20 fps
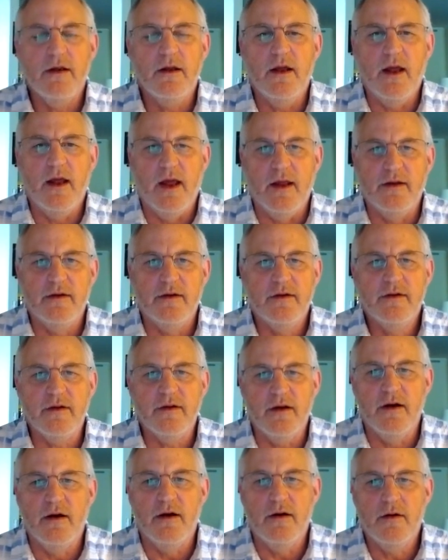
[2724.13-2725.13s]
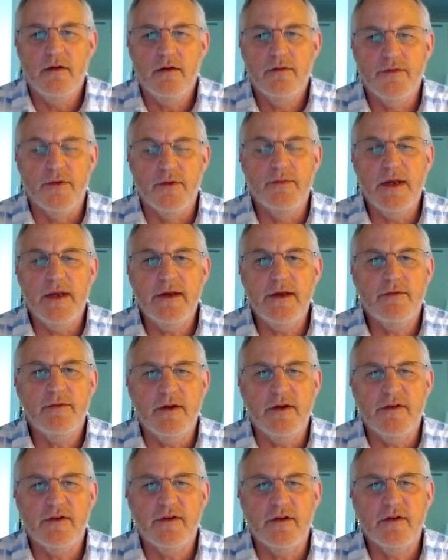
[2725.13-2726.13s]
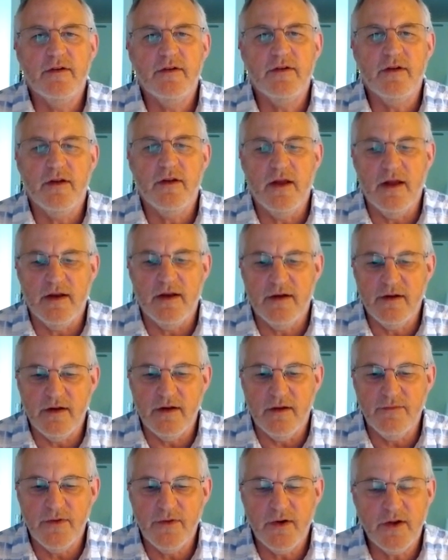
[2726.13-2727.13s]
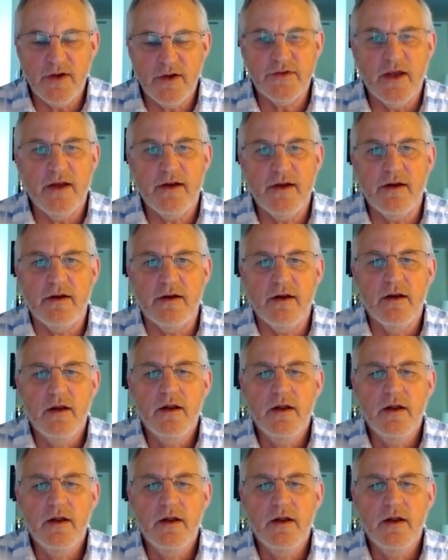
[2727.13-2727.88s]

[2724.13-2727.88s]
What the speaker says: and for many reasons. And I'm very excited.